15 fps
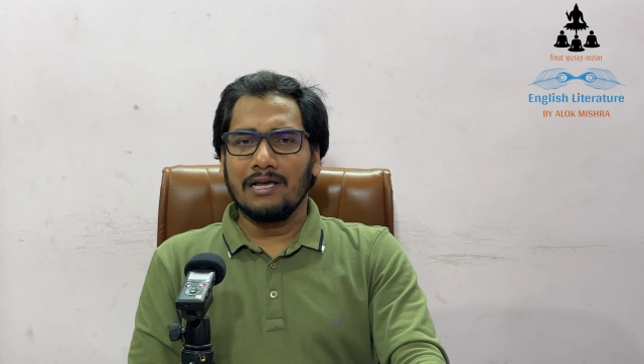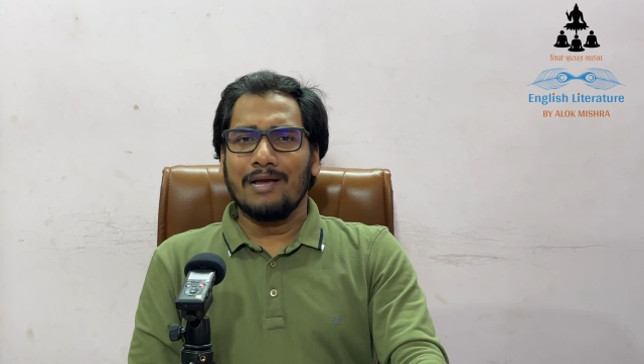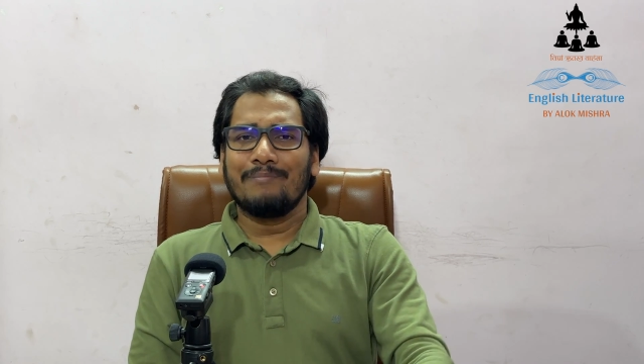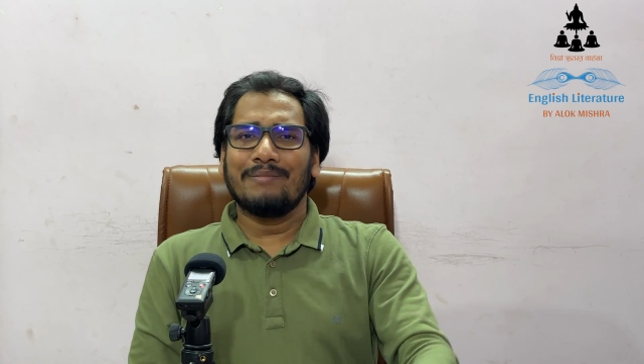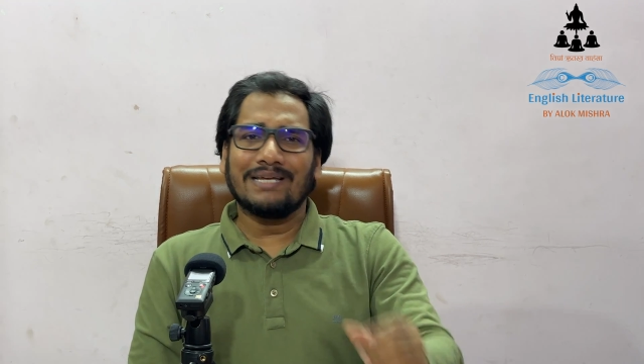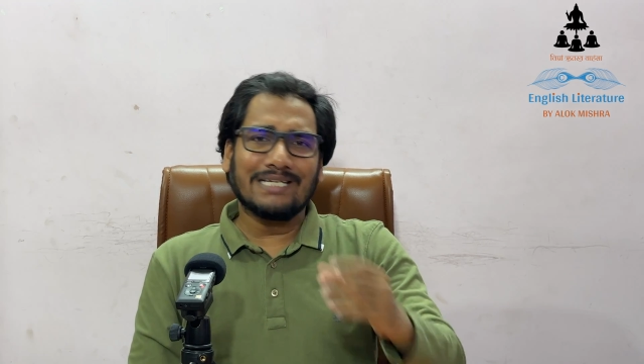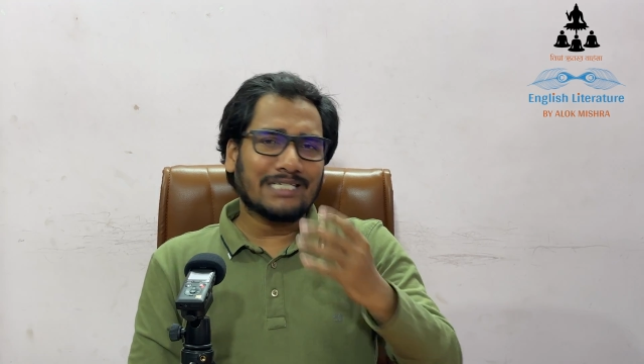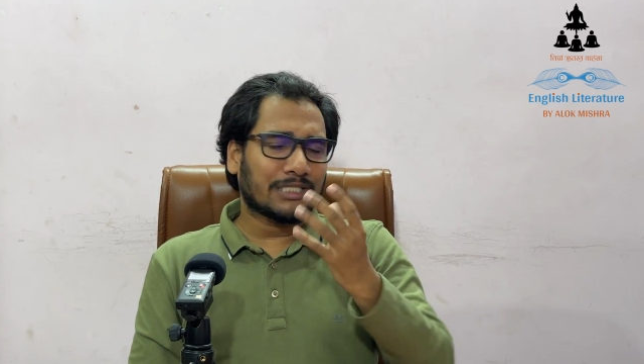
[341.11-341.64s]

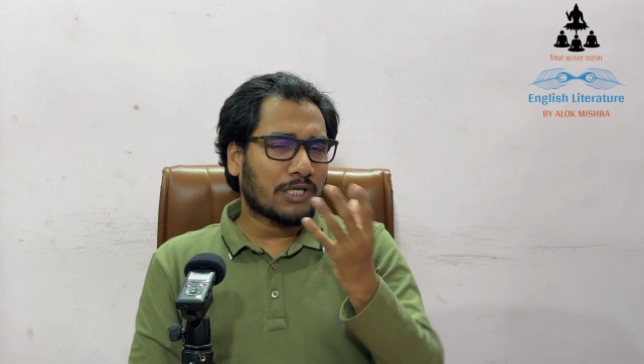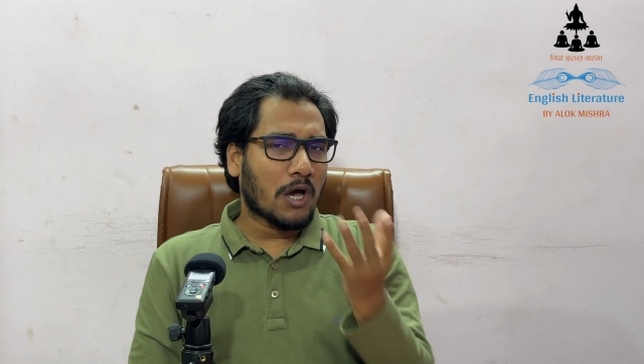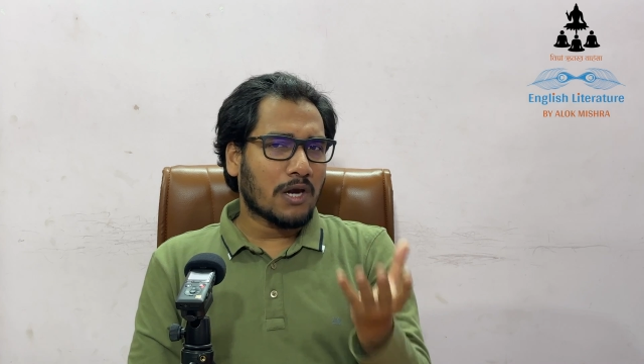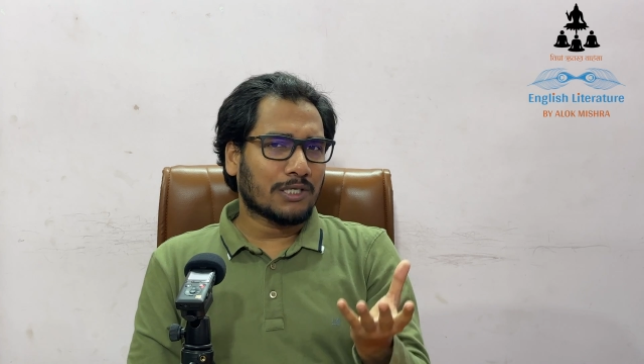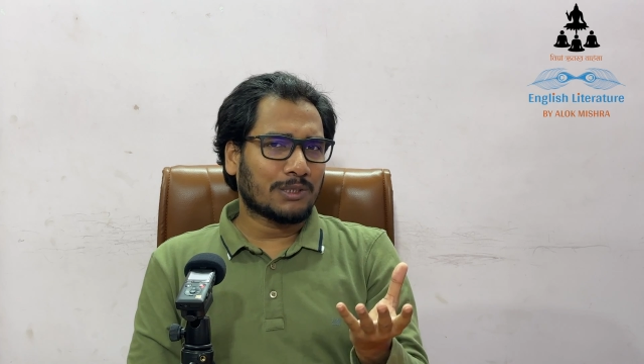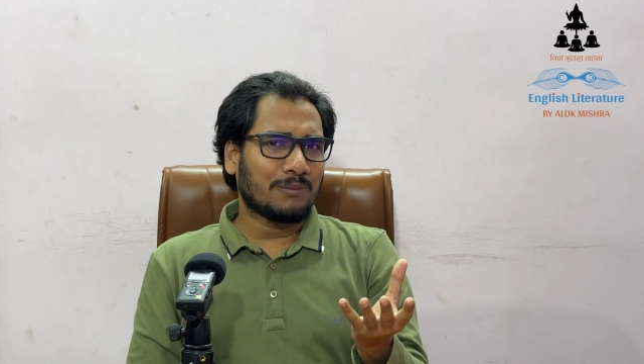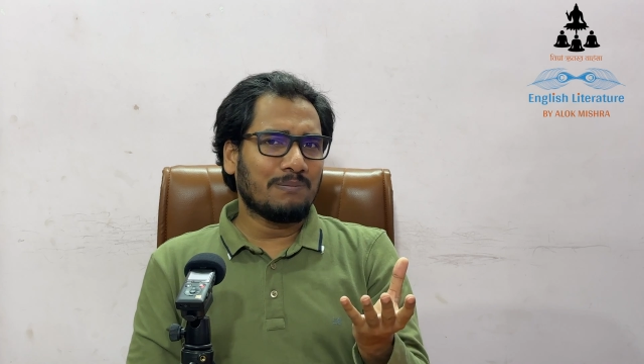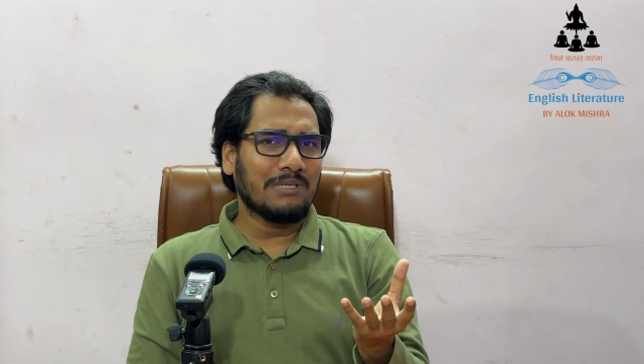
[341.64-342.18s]
Many
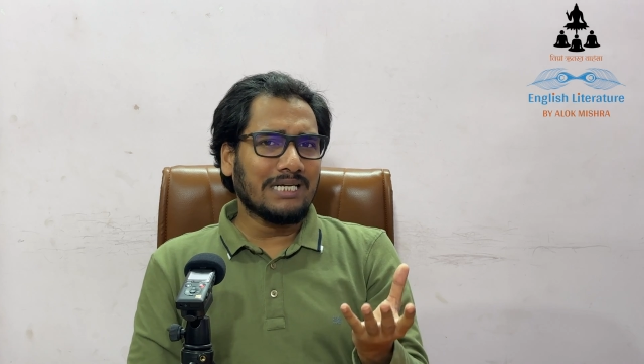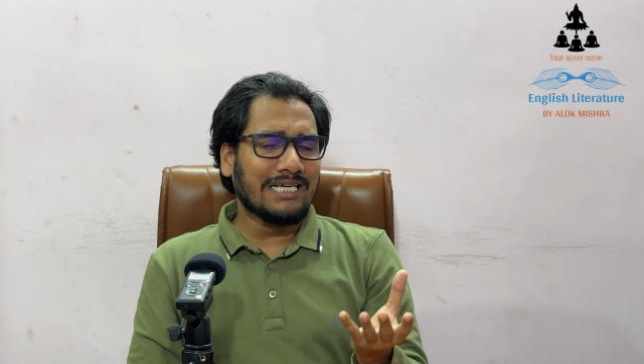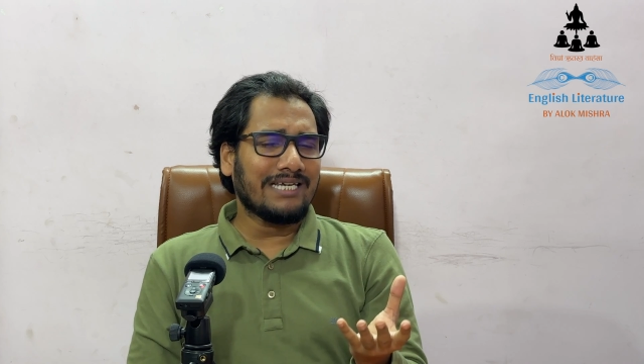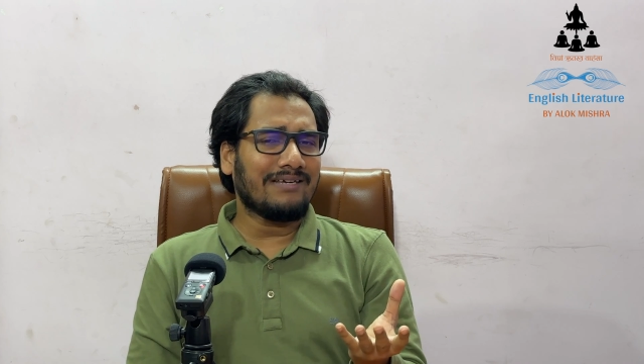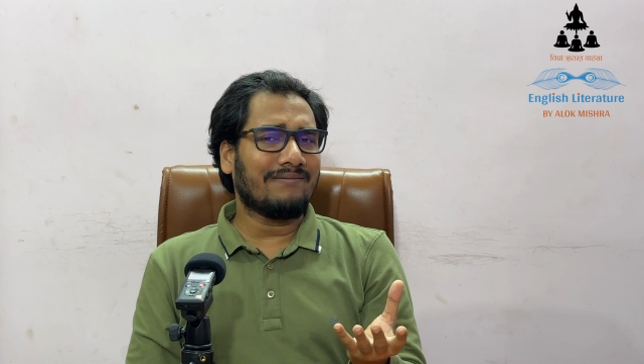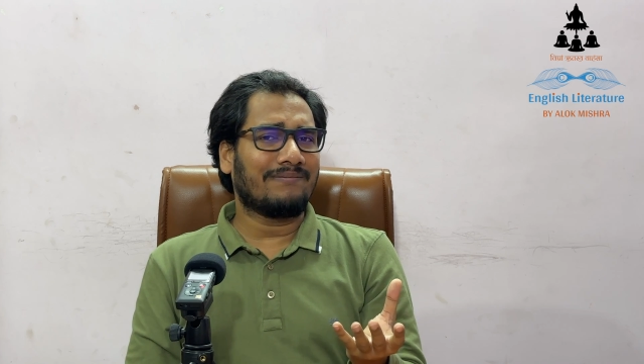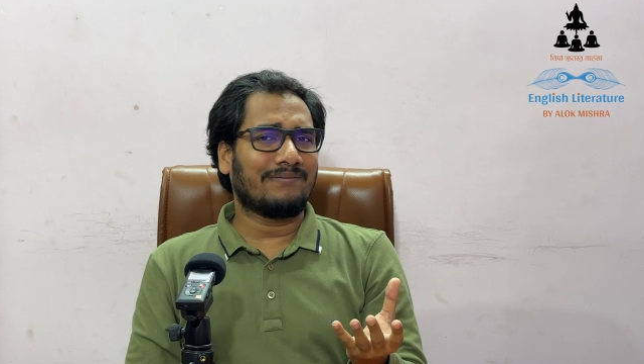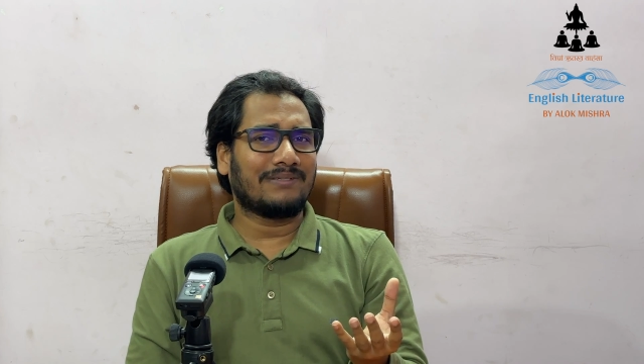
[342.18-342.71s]
scholars
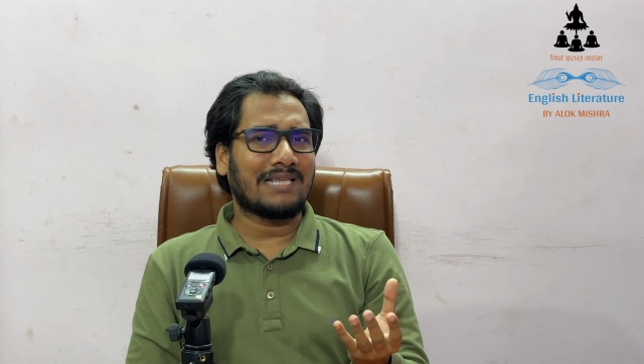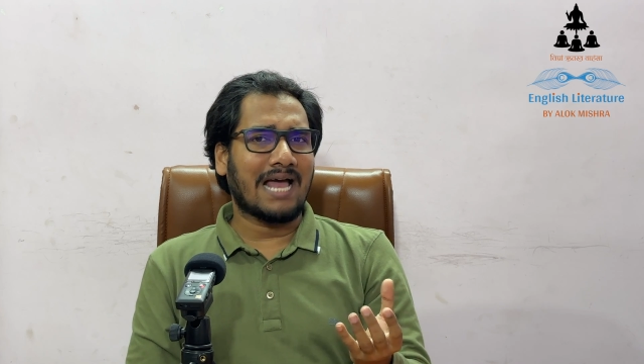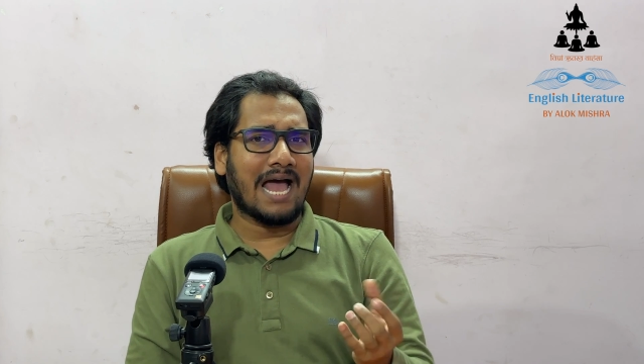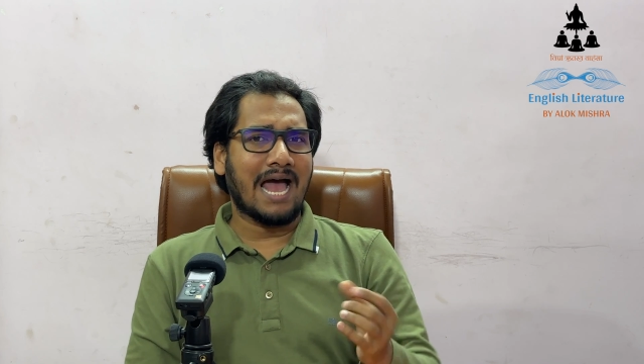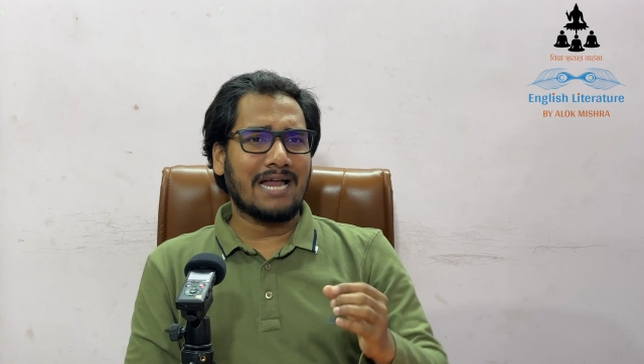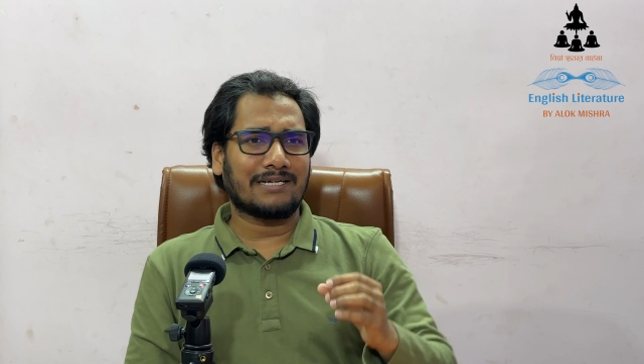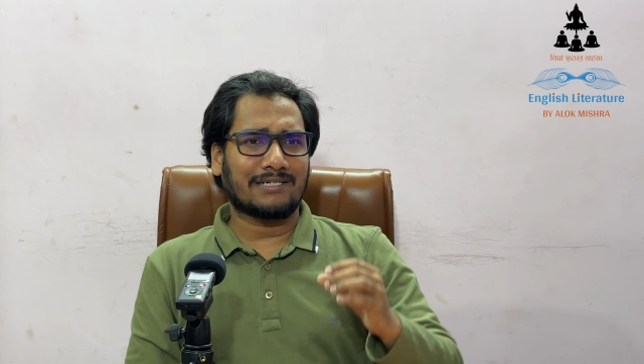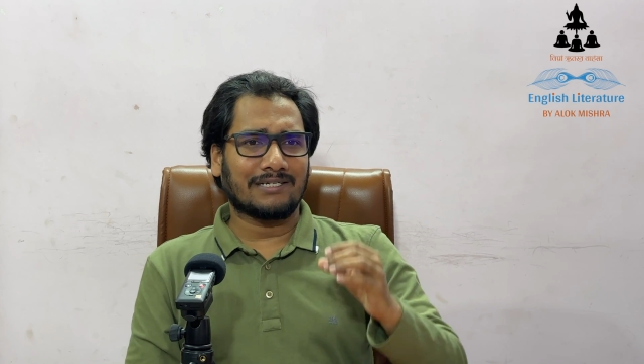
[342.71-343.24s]
believe
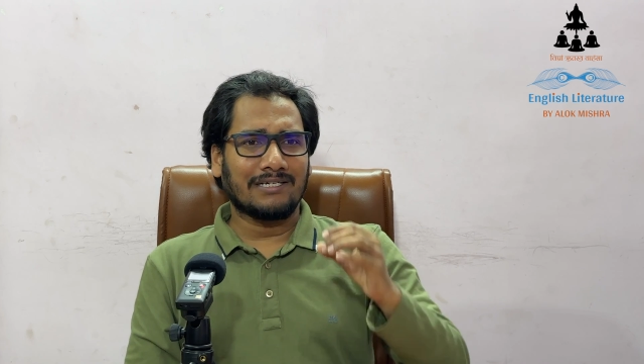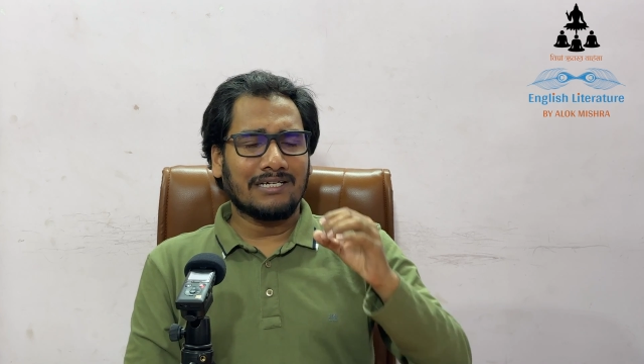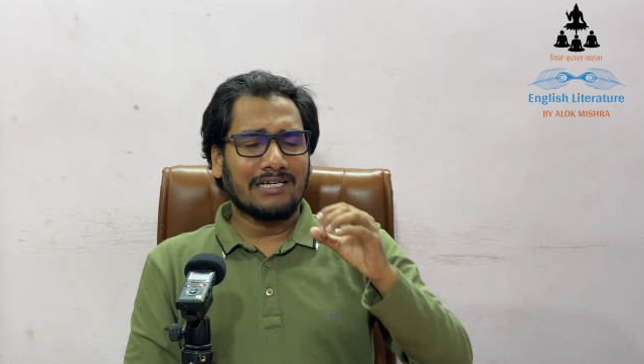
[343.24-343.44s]
that